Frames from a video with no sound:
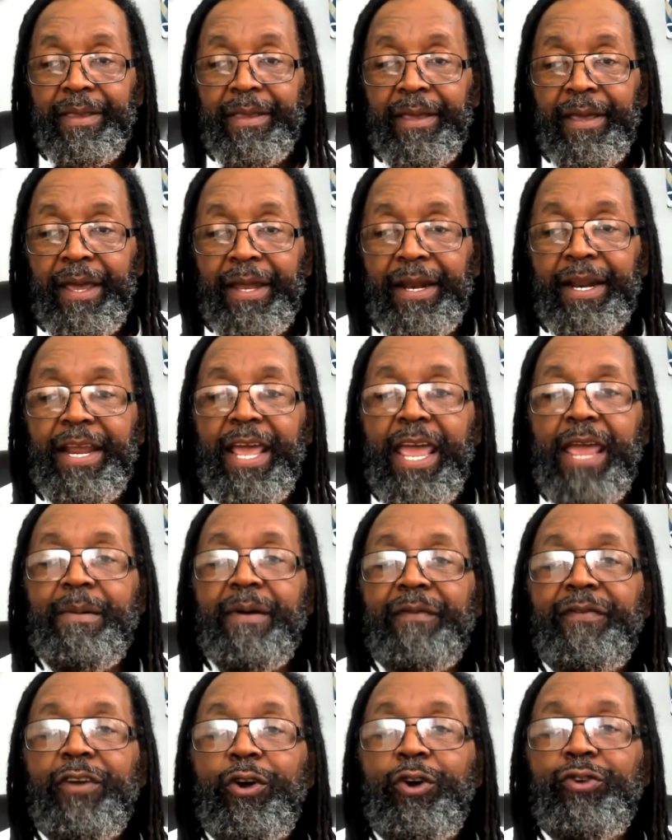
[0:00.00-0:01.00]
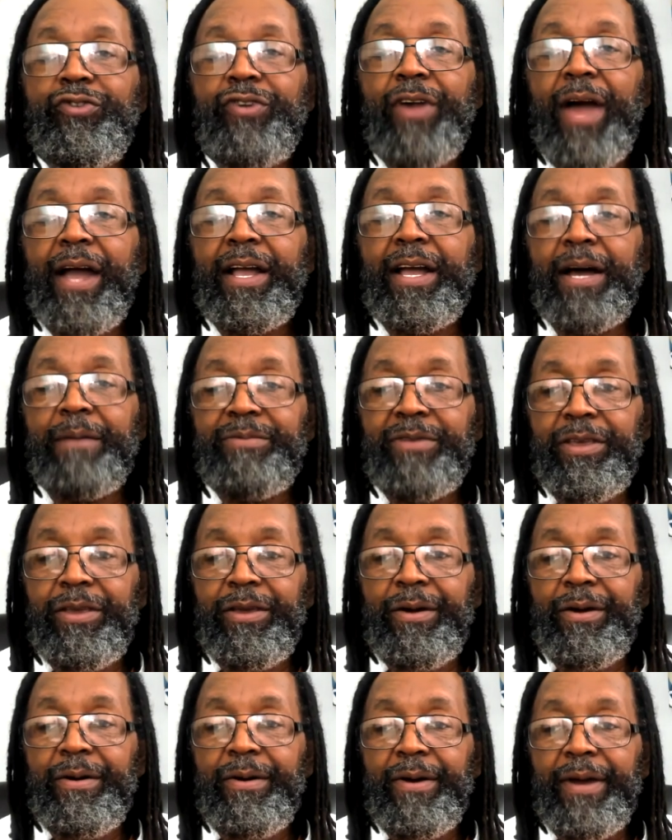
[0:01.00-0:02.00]
In the name of Yahushua, I come to
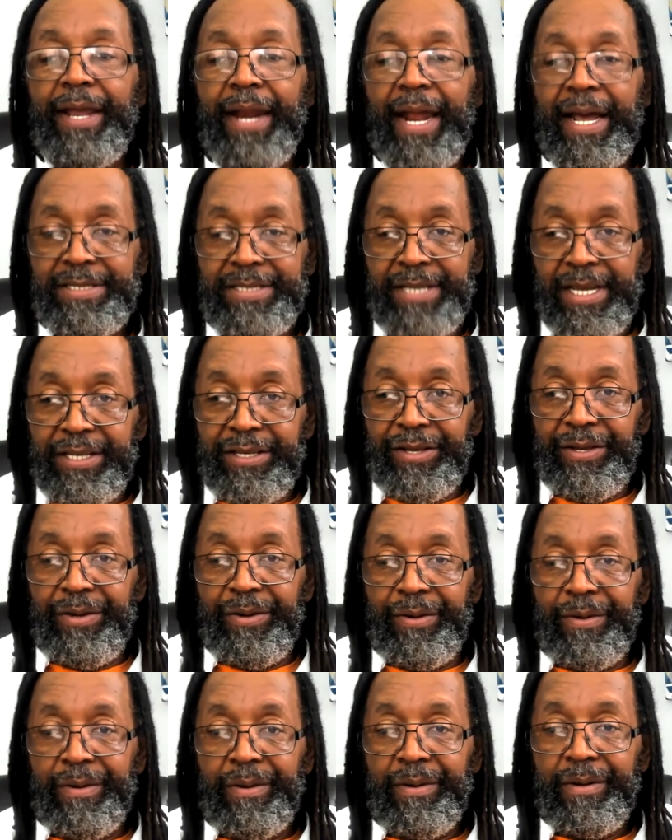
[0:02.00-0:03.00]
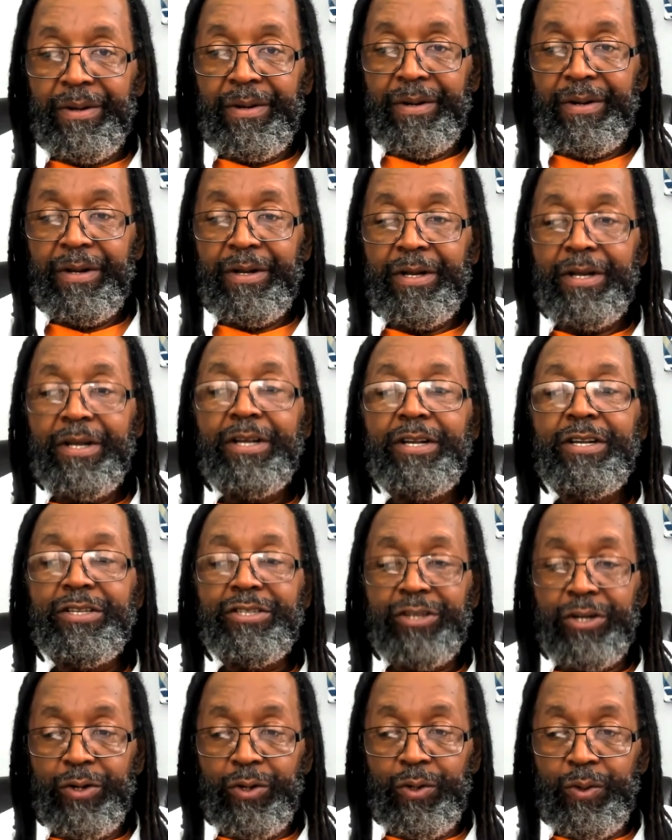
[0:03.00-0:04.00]
you and I say to you,
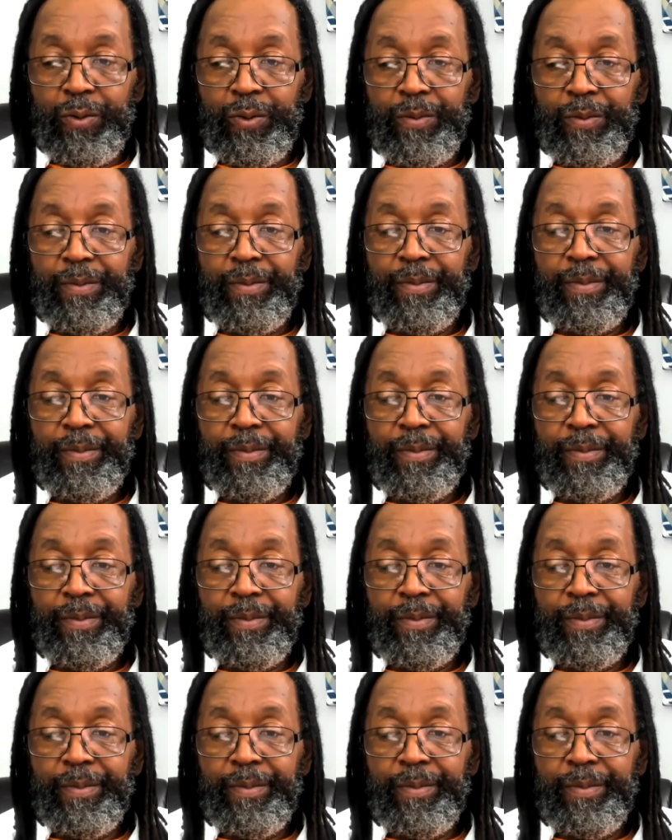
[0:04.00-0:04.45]
Shalom.